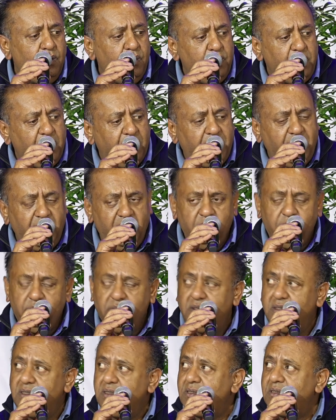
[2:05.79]
or the
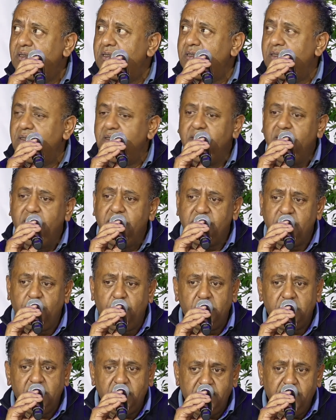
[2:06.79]
cables, it's
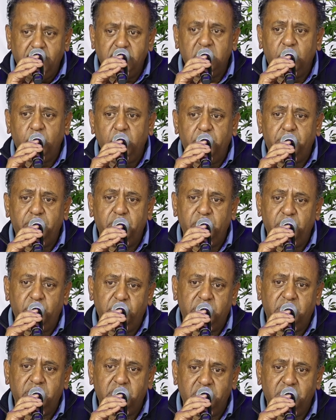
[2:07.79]
about the data we
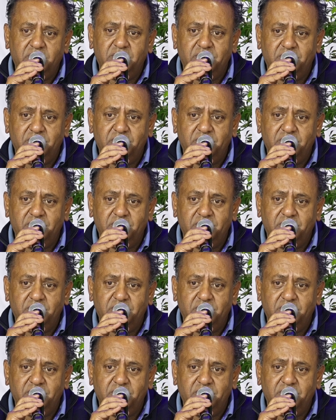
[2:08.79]
produce.